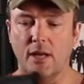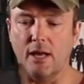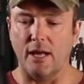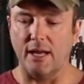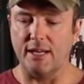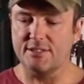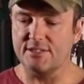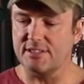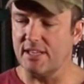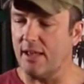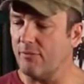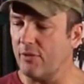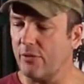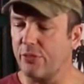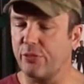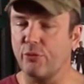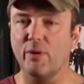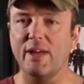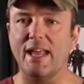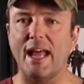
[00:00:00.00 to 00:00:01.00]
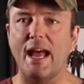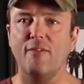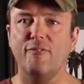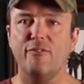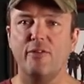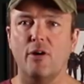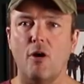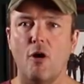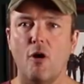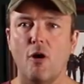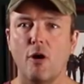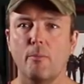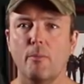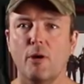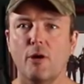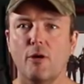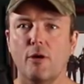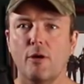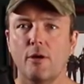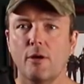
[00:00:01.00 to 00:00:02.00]
It's level 3 alpha
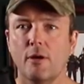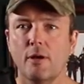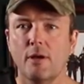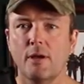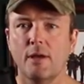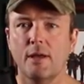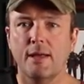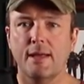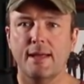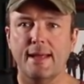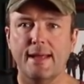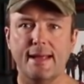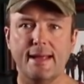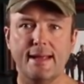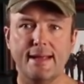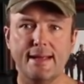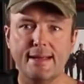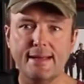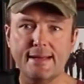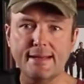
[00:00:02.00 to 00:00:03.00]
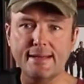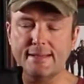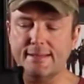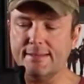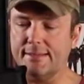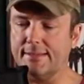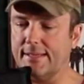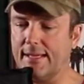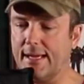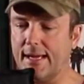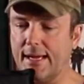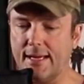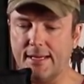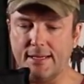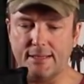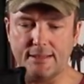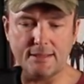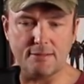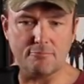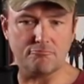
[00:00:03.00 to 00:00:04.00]
armor, and
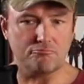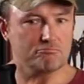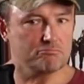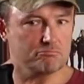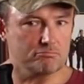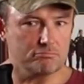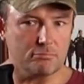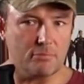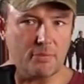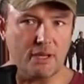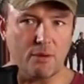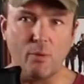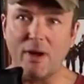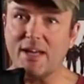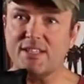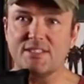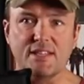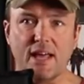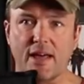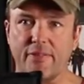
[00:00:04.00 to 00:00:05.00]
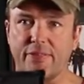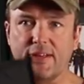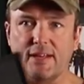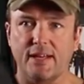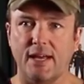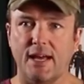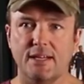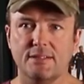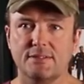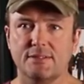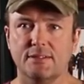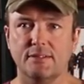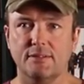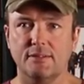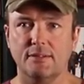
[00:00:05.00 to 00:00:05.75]
it weighs nothing, guys.